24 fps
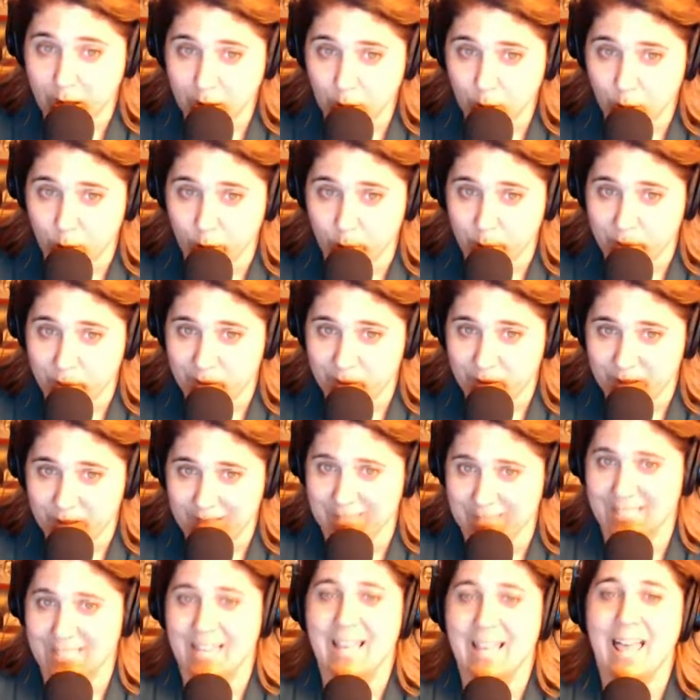report.
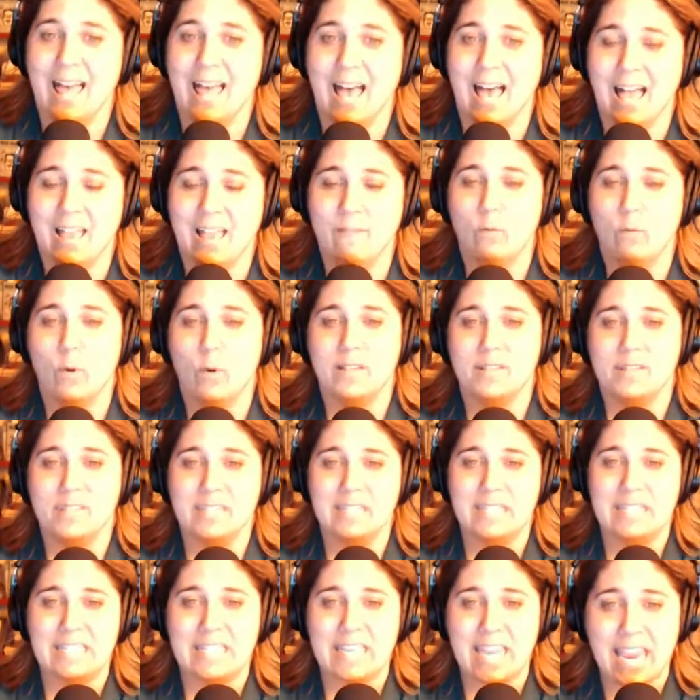I have wasted
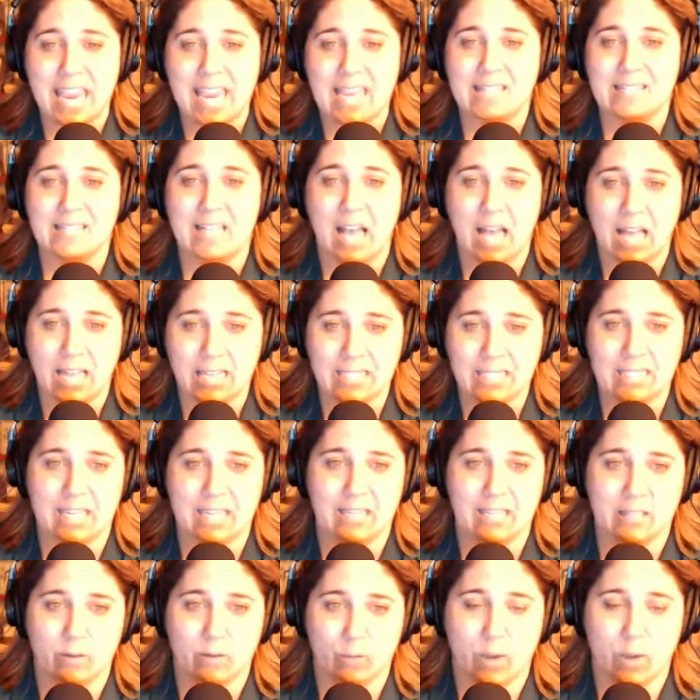days hunting to
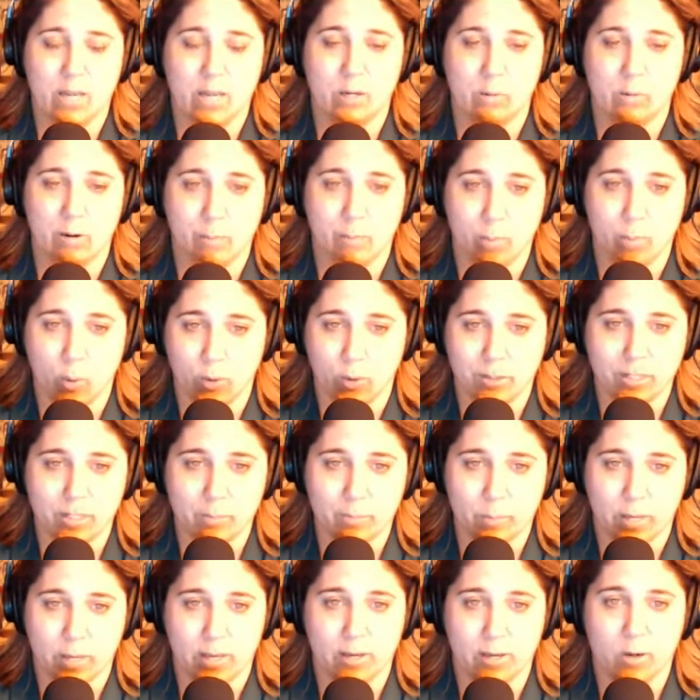find a reported
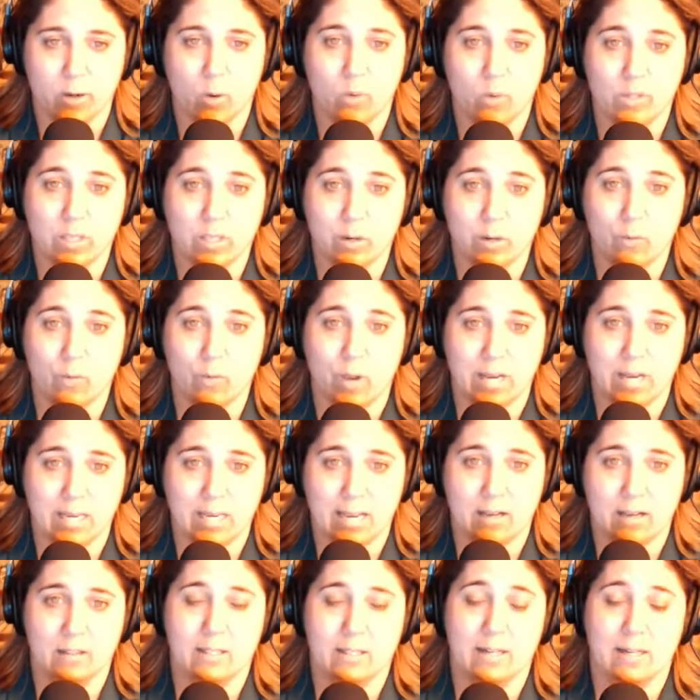bug only to find
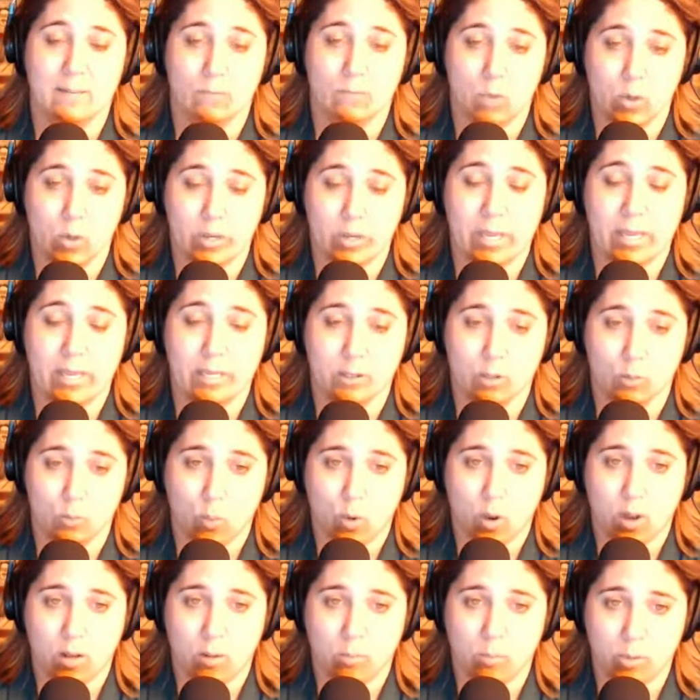out that I'm looking in the
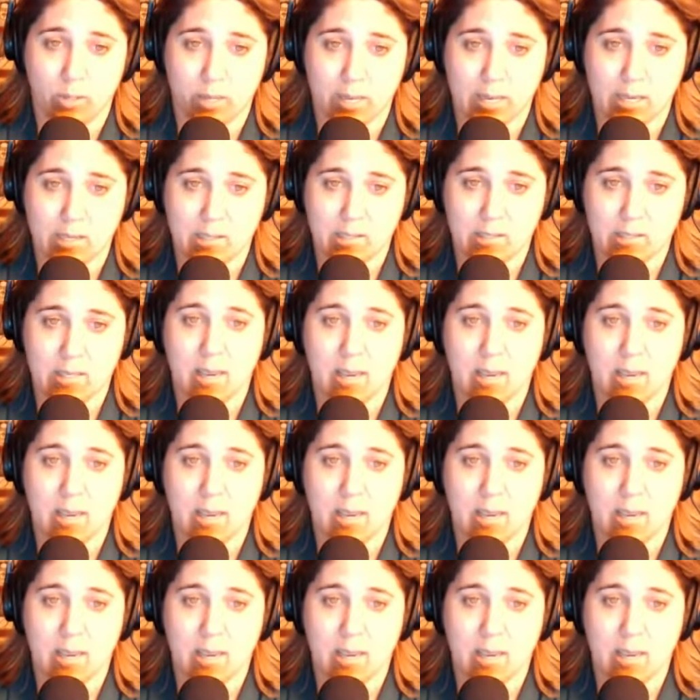wrong place.